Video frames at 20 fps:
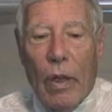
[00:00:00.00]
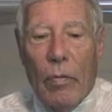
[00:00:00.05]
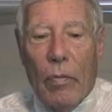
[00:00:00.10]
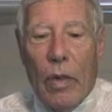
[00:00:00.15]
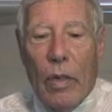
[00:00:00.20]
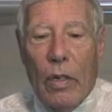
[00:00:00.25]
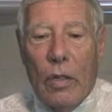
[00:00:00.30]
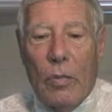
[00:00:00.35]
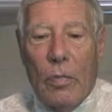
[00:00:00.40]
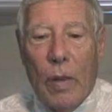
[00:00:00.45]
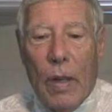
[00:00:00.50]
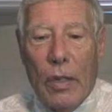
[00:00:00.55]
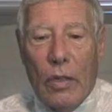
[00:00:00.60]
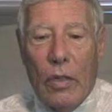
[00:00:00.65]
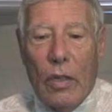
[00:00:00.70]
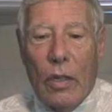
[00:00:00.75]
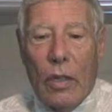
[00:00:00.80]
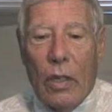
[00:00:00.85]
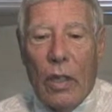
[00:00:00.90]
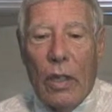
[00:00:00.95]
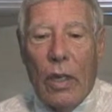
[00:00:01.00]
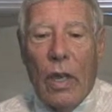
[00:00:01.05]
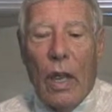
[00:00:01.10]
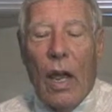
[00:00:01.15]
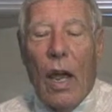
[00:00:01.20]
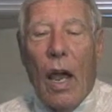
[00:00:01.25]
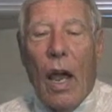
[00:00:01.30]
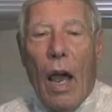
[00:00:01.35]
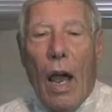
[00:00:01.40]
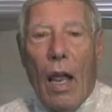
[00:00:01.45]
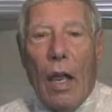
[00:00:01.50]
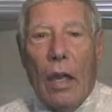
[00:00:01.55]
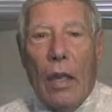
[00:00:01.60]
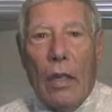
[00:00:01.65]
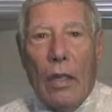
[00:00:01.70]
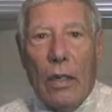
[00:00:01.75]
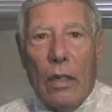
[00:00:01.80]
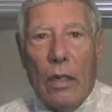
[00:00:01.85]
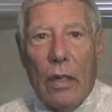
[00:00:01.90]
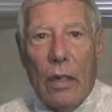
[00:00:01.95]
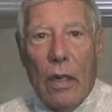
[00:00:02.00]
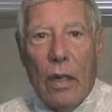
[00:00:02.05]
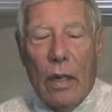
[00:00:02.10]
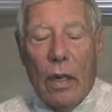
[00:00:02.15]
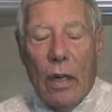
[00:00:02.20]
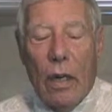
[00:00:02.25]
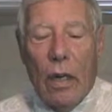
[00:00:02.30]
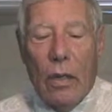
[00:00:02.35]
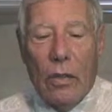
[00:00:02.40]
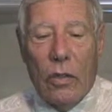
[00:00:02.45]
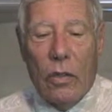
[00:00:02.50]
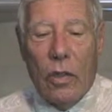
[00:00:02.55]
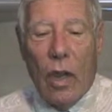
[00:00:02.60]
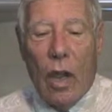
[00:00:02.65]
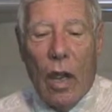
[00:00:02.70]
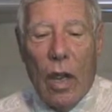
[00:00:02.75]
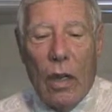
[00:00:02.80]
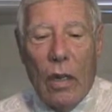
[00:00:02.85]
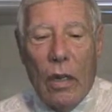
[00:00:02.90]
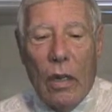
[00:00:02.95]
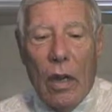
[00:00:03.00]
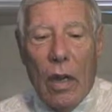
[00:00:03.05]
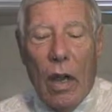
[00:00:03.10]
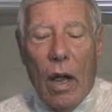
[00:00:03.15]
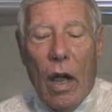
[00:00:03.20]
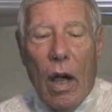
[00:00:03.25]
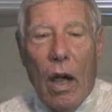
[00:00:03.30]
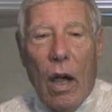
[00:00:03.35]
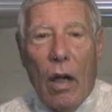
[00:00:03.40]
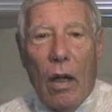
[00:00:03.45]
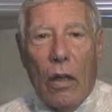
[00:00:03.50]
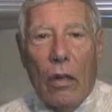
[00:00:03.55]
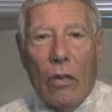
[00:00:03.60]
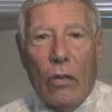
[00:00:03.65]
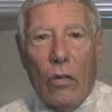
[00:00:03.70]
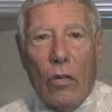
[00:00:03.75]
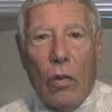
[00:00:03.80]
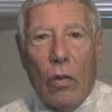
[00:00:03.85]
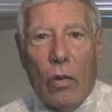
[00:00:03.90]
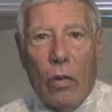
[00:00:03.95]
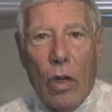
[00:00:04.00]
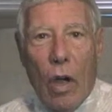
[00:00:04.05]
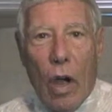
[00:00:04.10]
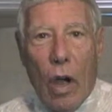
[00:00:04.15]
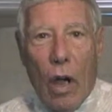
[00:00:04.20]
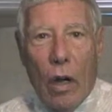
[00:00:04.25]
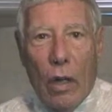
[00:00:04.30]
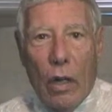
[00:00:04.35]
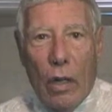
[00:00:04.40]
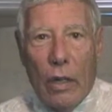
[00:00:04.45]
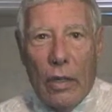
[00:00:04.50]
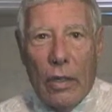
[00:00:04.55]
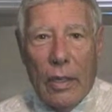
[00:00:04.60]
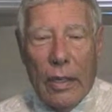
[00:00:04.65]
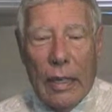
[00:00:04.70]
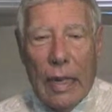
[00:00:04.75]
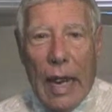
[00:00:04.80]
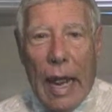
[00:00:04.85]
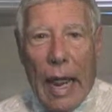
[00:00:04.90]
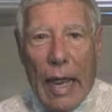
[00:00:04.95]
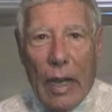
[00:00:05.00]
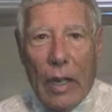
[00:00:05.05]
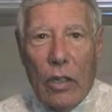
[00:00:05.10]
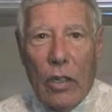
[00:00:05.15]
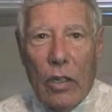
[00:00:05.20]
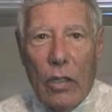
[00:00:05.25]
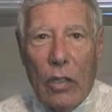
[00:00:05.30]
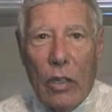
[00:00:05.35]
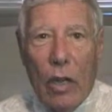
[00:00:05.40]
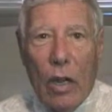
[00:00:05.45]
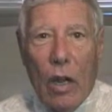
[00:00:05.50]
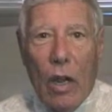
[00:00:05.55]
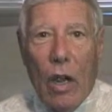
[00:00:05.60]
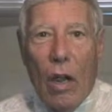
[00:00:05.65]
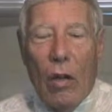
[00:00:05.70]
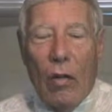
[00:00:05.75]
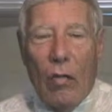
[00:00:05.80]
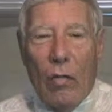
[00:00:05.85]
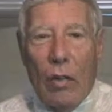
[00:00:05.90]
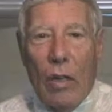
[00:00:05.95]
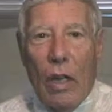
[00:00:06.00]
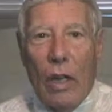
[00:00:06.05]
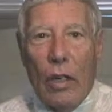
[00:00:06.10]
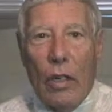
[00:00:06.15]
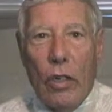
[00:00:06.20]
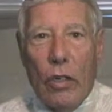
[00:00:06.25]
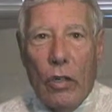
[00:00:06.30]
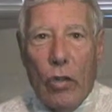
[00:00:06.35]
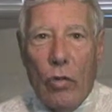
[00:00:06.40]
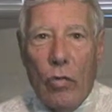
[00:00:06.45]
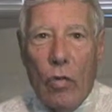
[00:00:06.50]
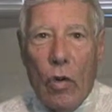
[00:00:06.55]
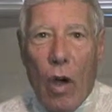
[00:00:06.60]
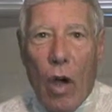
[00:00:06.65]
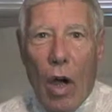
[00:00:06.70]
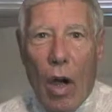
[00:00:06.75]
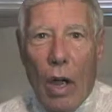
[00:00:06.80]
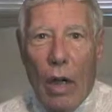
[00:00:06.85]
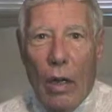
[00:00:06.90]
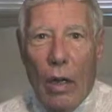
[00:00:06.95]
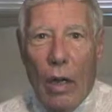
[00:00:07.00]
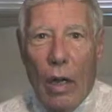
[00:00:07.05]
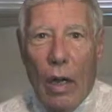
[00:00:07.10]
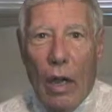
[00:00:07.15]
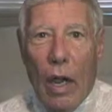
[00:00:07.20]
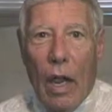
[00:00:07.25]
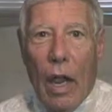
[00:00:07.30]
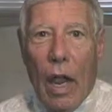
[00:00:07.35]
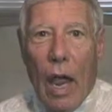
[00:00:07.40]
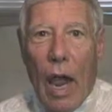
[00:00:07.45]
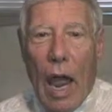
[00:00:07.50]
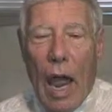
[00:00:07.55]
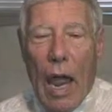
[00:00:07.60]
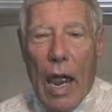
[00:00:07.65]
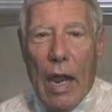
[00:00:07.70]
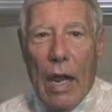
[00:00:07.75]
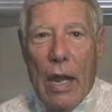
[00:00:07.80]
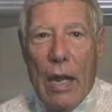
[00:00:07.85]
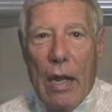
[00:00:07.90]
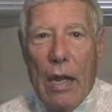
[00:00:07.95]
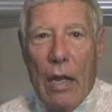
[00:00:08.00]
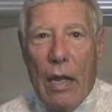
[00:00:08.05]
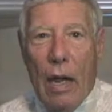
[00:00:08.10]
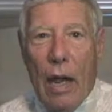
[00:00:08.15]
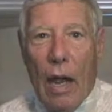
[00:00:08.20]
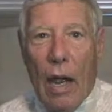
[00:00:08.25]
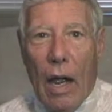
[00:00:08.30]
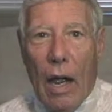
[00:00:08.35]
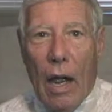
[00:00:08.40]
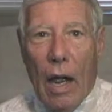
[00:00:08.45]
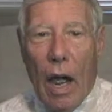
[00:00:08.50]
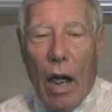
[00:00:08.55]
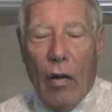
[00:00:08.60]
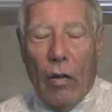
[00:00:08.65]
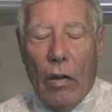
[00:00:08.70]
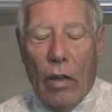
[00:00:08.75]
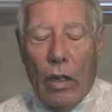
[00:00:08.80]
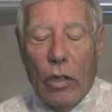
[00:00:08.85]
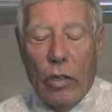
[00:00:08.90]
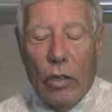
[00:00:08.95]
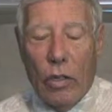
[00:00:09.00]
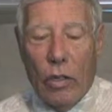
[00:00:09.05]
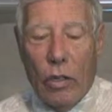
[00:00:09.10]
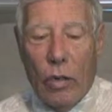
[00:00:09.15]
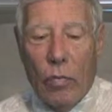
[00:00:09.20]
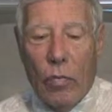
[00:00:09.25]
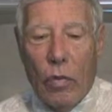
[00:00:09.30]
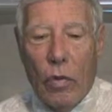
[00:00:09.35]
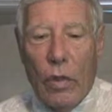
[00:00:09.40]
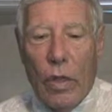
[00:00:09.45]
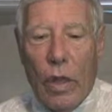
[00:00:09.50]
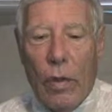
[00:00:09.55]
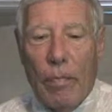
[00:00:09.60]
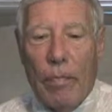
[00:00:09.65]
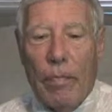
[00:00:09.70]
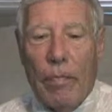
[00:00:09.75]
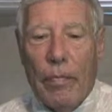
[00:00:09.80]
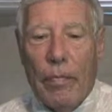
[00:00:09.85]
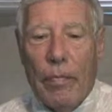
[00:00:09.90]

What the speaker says: But it's basically a sign toward God. It's an action related to God and our relationship with Him